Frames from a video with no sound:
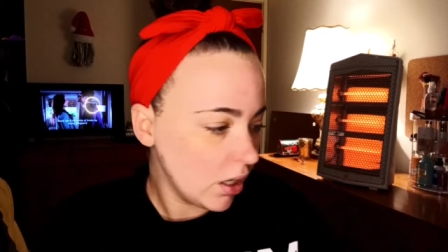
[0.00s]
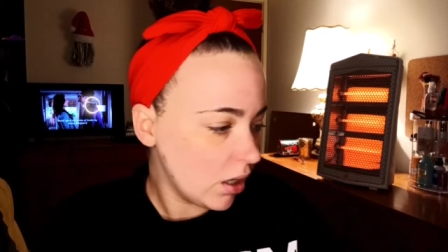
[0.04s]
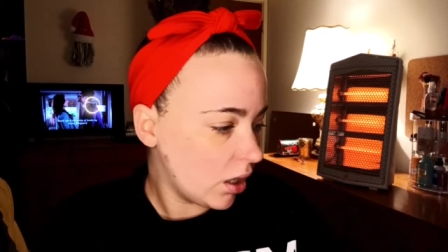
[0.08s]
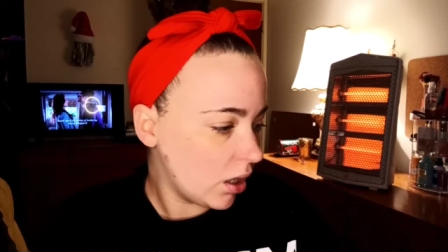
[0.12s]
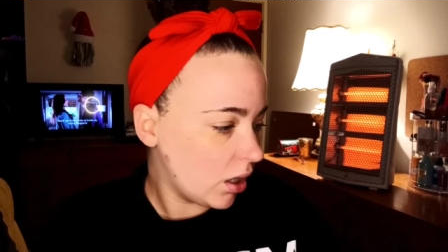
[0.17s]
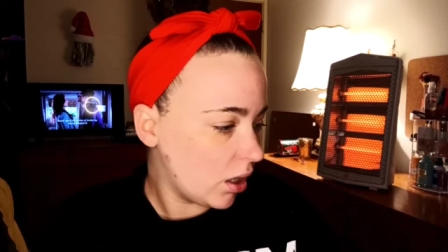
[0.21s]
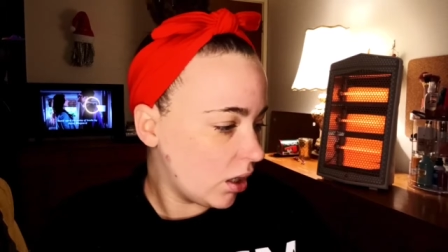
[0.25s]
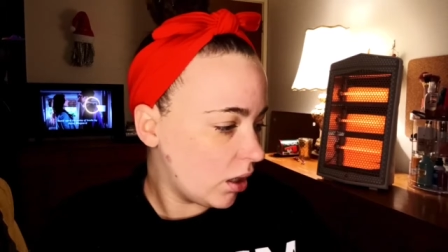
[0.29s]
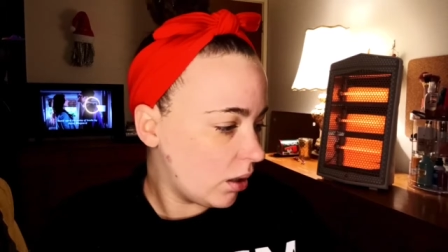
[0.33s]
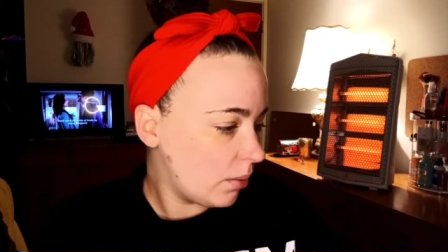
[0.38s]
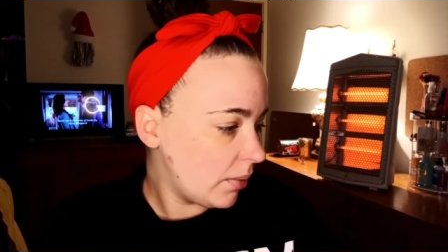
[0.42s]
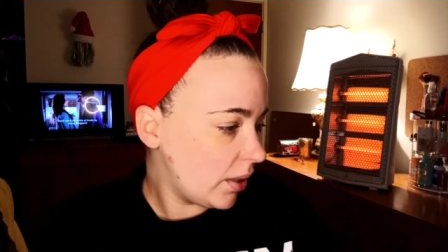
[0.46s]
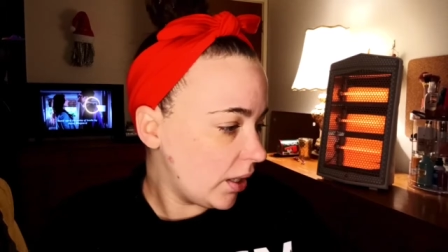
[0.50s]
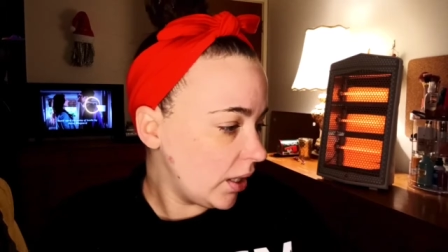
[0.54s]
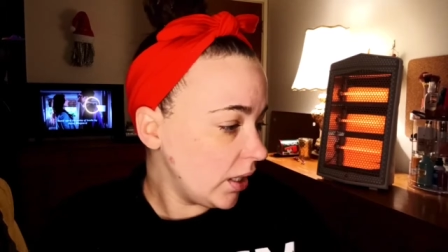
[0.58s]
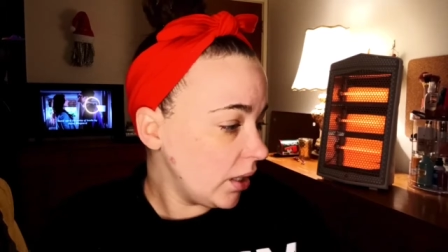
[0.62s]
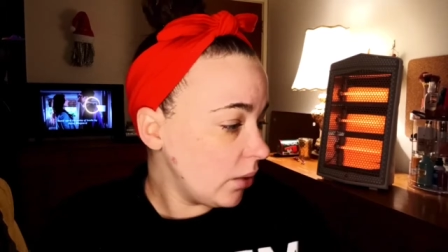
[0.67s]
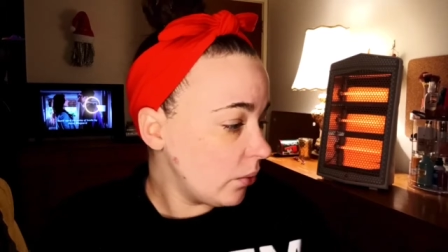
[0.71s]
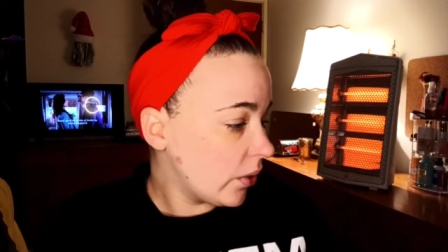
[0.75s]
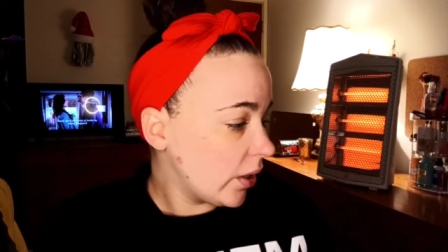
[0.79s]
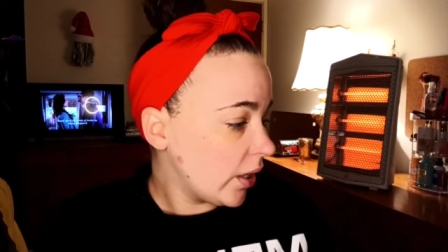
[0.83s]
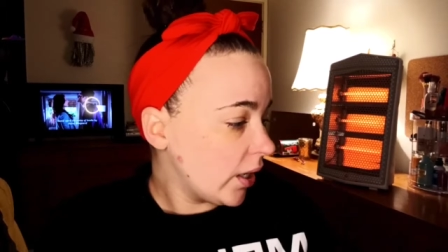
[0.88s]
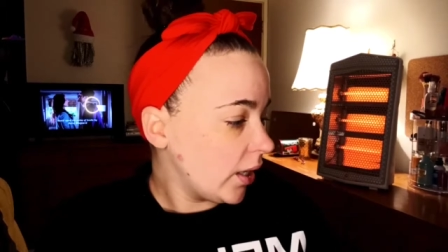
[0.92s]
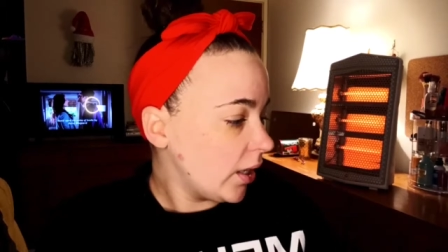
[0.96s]
um,
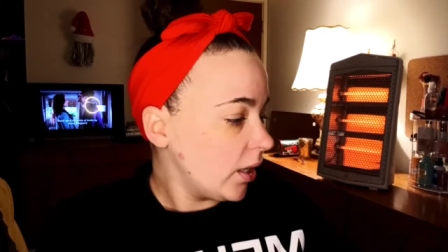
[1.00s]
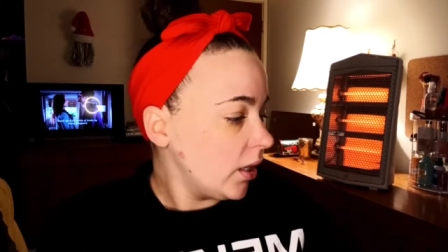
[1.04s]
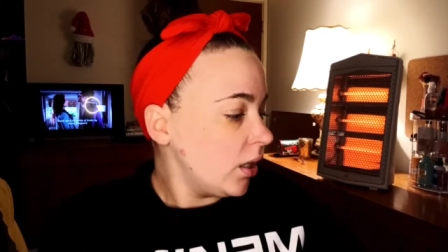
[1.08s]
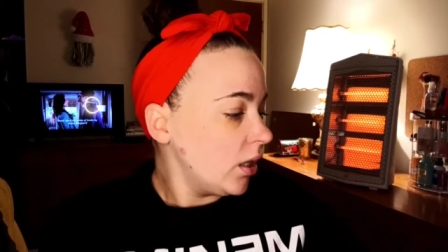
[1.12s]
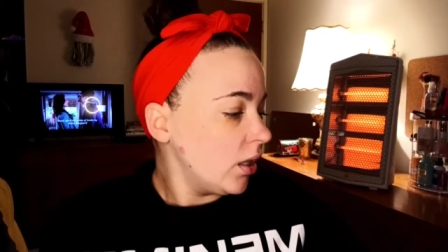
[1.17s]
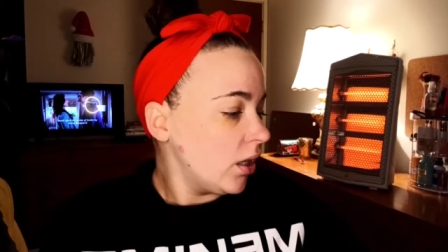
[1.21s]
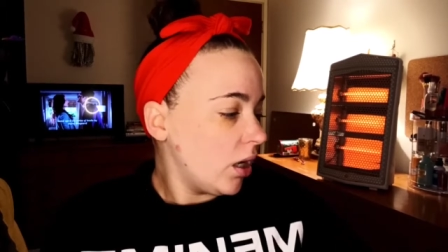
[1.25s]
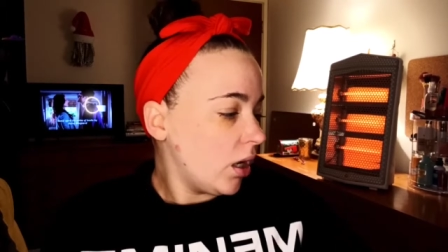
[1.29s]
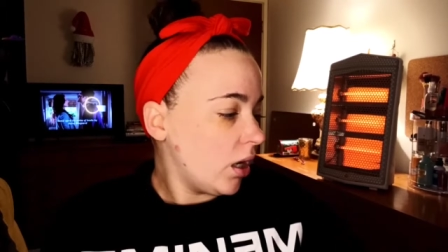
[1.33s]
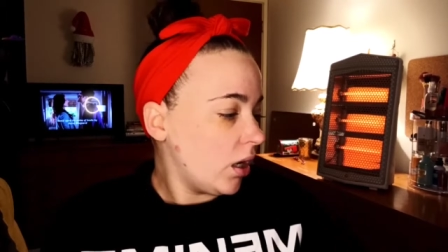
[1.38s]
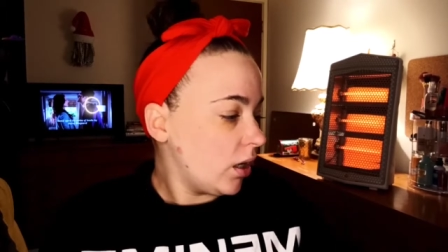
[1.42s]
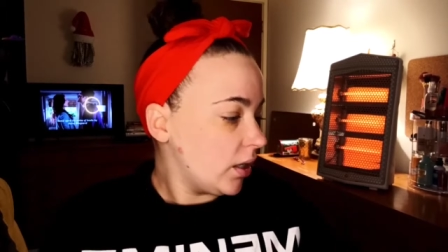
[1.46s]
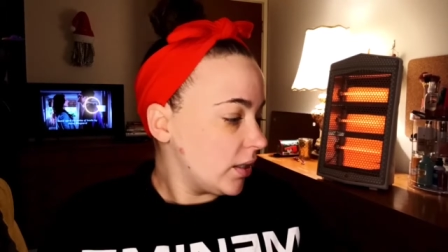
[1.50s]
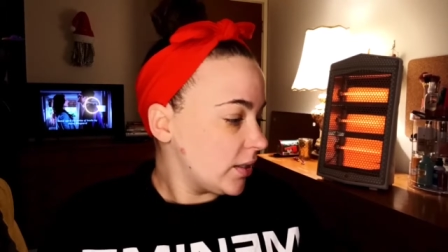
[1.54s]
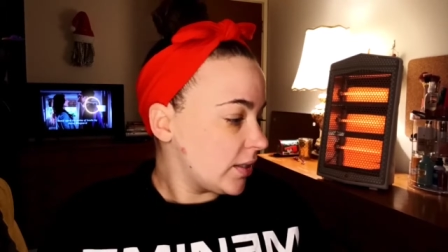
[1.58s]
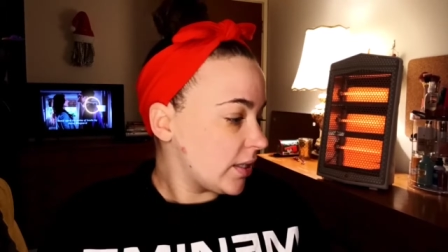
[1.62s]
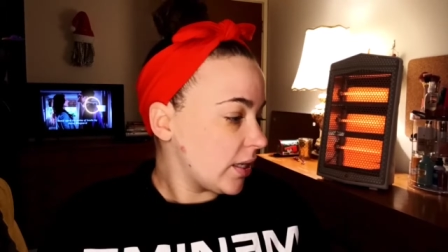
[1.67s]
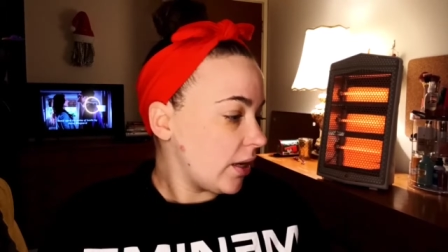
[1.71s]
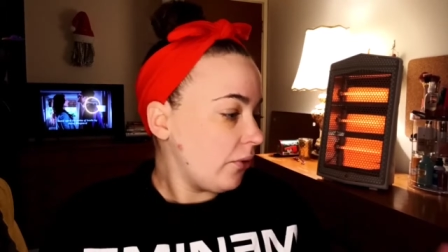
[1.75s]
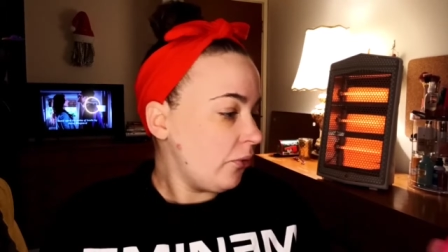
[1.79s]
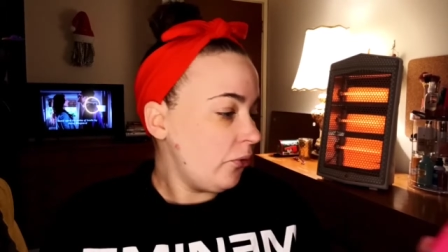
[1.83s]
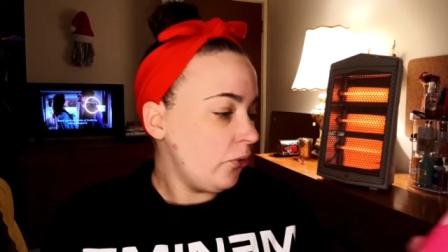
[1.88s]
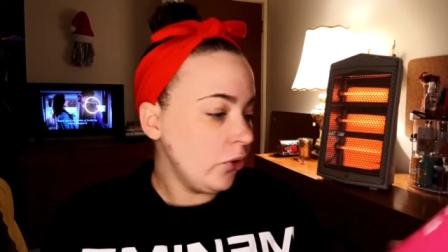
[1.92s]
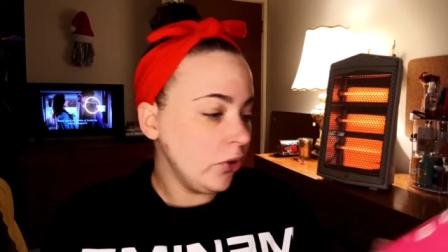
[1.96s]
anyway, uh,
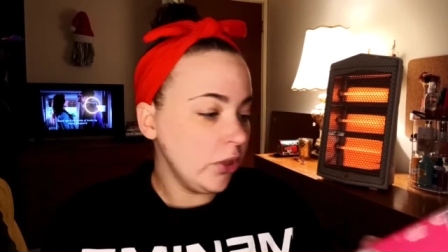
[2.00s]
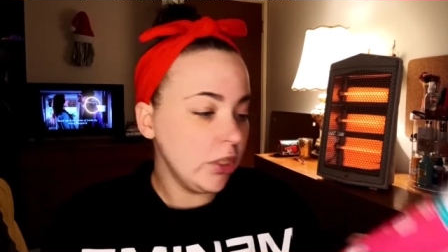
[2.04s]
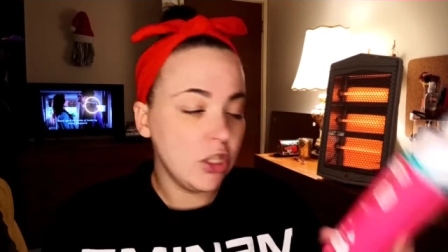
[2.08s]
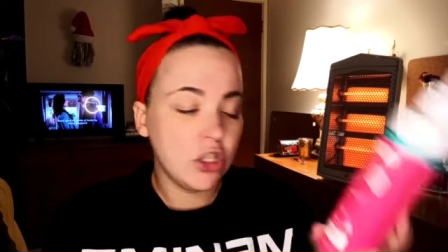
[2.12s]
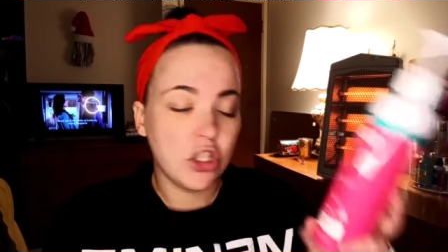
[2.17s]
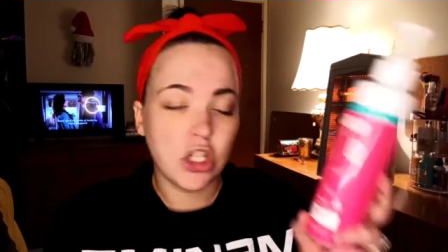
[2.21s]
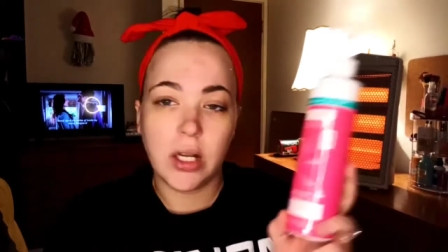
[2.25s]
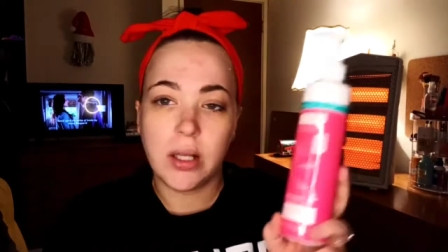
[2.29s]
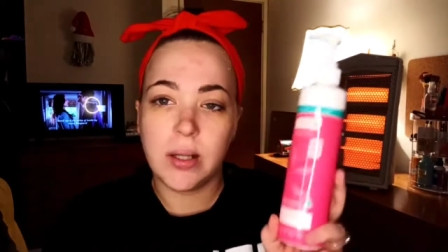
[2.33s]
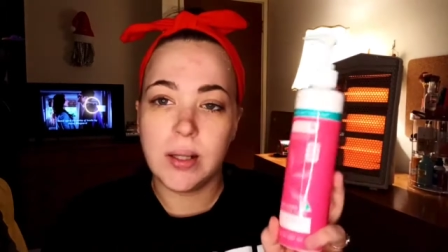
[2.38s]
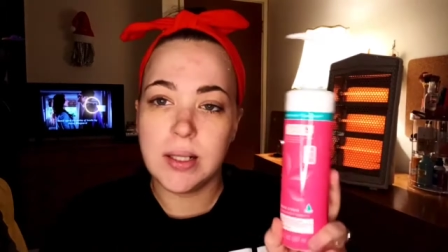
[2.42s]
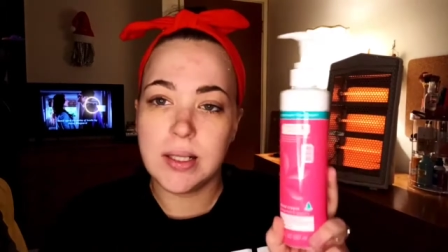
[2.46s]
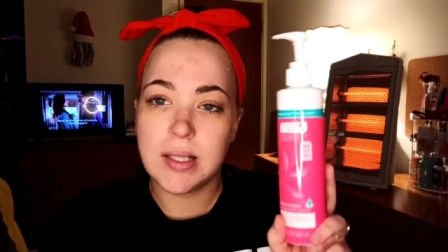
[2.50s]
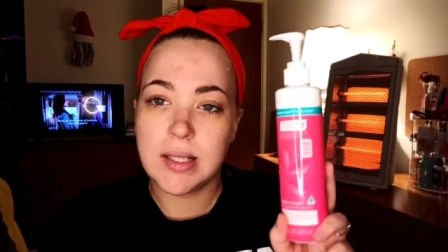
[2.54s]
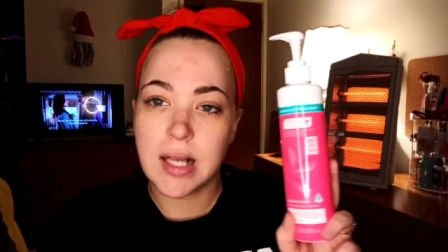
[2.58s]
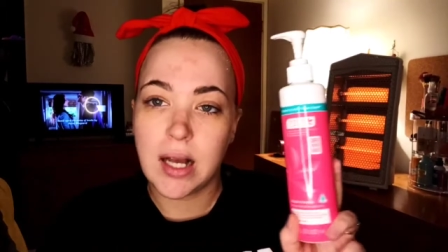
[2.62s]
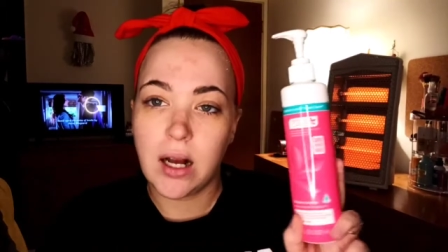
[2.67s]
definitely check this